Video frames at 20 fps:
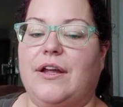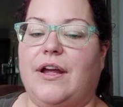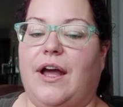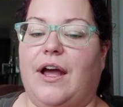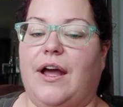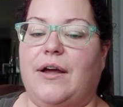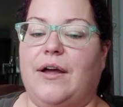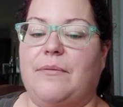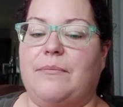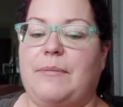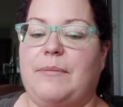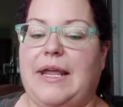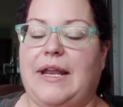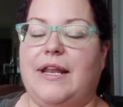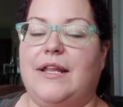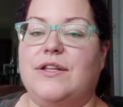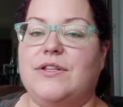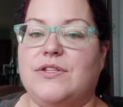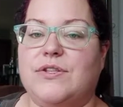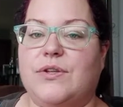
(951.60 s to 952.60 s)
made
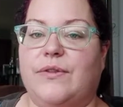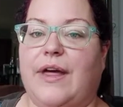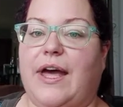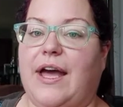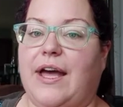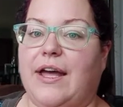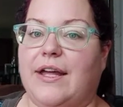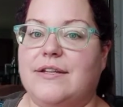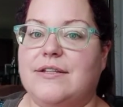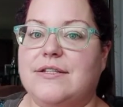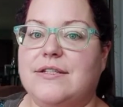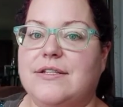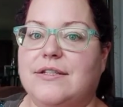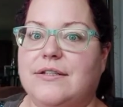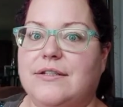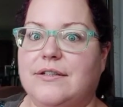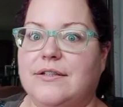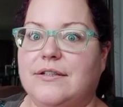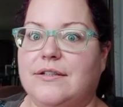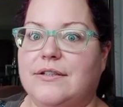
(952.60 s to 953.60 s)
it so that
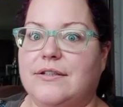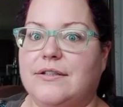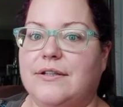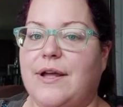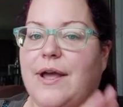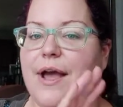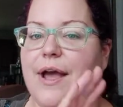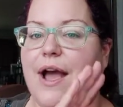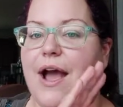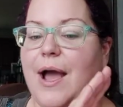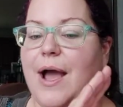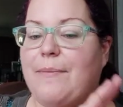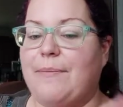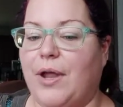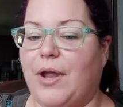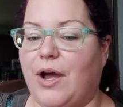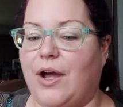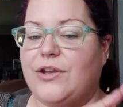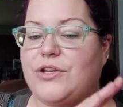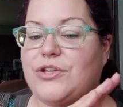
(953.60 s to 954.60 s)
I'm
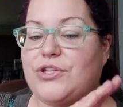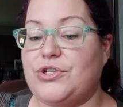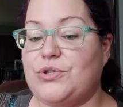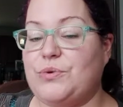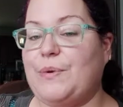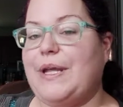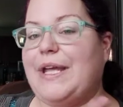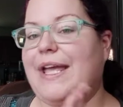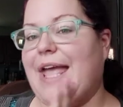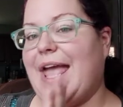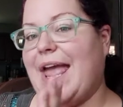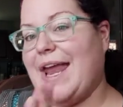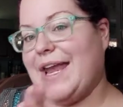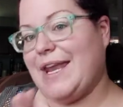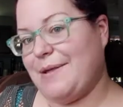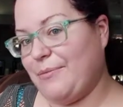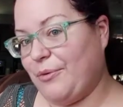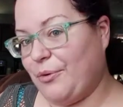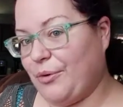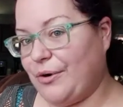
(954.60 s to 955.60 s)
not doing any
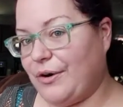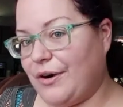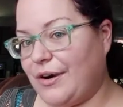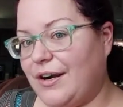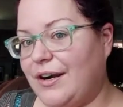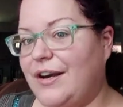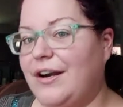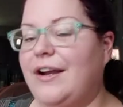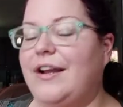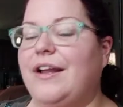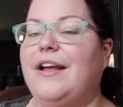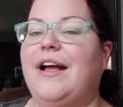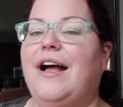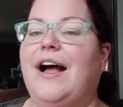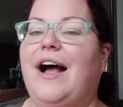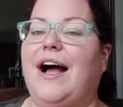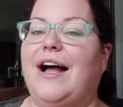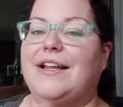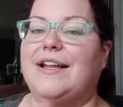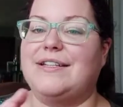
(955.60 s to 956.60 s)
more
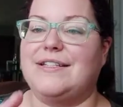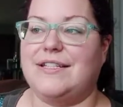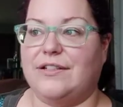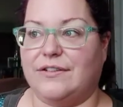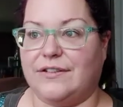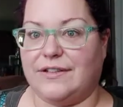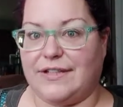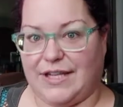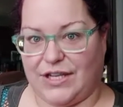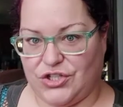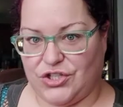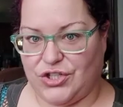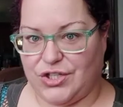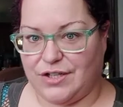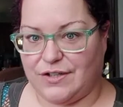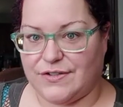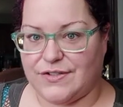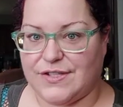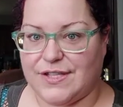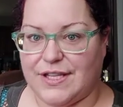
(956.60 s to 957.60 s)
until next year.
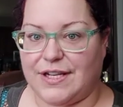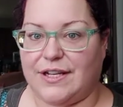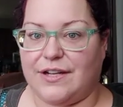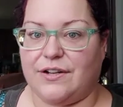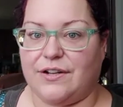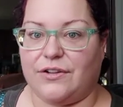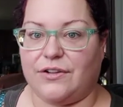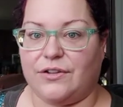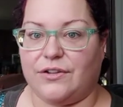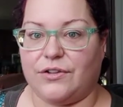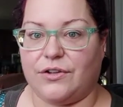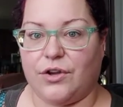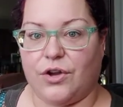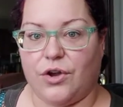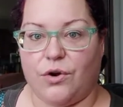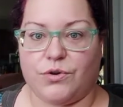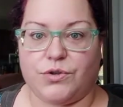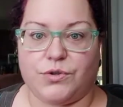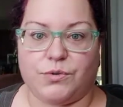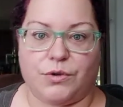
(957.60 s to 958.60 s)
So then it'll
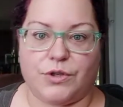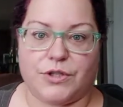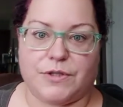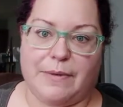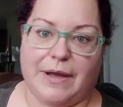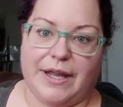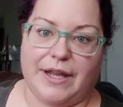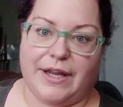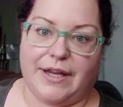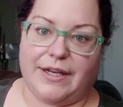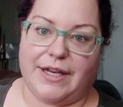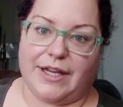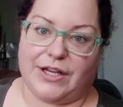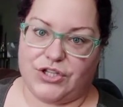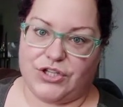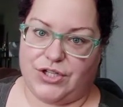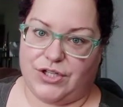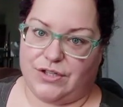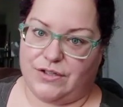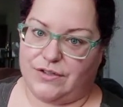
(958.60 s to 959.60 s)
go towards my
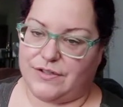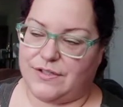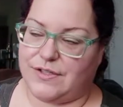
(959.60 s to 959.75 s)
next year's